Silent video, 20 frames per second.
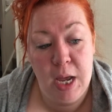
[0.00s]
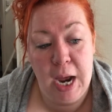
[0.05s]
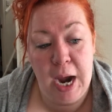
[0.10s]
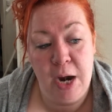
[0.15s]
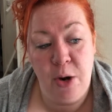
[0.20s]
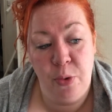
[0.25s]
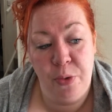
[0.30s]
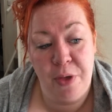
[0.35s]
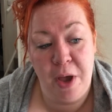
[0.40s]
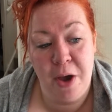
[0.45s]

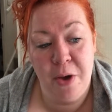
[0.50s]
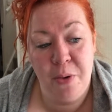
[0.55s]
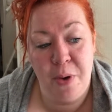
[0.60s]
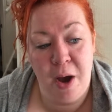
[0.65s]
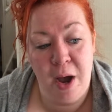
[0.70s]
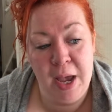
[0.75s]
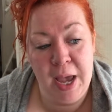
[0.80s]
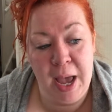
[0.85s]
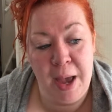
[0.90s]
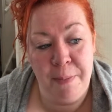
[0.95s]
And although
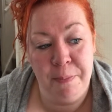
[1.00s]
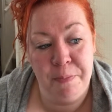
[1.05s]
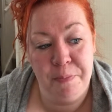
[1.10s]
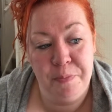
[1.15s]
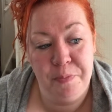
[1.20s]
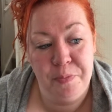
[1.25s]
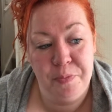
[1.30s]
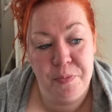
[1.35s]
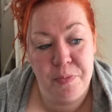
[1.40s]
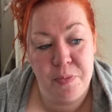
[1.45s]
I
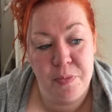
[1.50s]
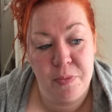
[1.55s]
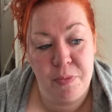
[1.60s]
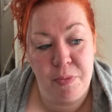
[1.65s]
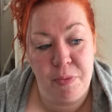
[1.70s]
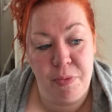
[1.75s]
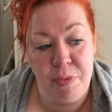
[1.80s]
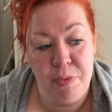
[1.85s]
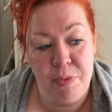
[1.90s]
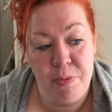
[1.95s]
am
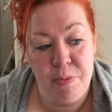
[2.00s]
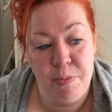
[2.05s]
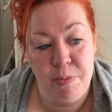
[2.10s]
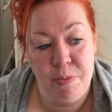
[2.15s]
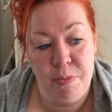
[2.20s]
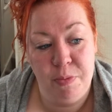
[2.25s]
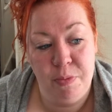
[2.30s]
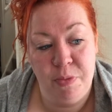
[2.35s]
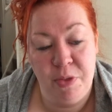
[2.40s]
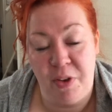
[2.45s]

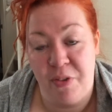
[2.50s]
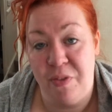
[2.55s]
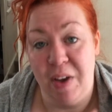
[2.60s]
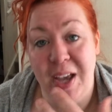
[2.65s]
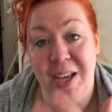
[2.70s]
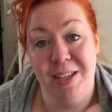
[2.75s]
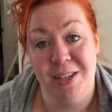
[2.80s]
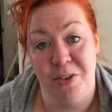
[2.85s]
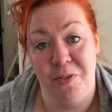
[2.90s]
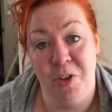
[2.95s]
the
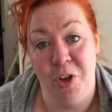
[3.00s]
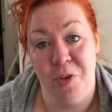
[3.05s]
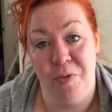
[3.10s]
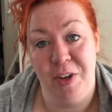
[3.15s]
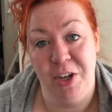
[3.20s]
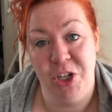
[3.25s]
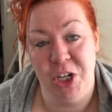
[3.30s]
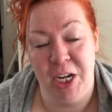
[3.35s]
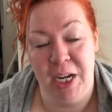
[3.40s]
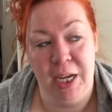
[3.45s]
face of
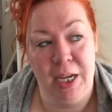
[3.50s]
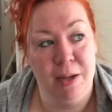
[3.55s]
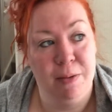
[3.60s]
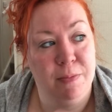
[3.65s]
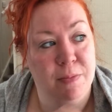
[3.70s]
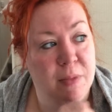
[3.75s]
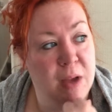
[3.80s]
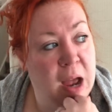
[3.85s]
UVG,